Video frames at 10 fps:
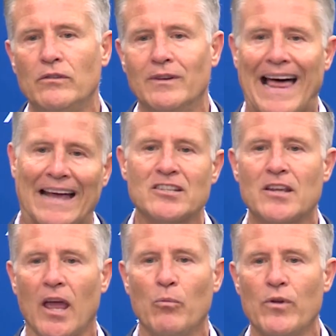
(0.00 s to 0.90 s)
last
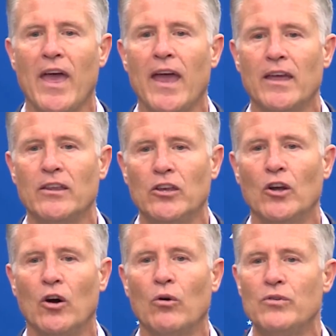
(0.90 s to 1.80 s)
game with eight. You
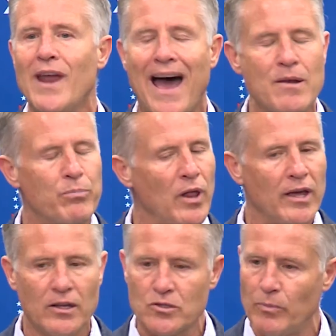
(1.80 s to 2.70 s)
know, nine
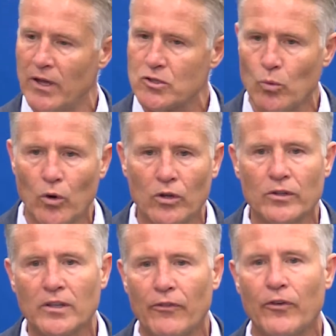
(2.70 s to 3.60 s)
players makes a world
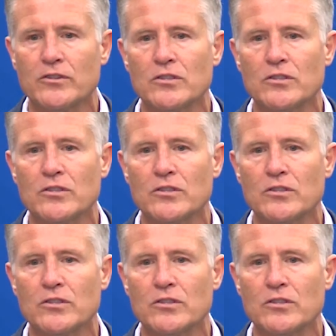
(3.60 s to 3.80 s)
of difference.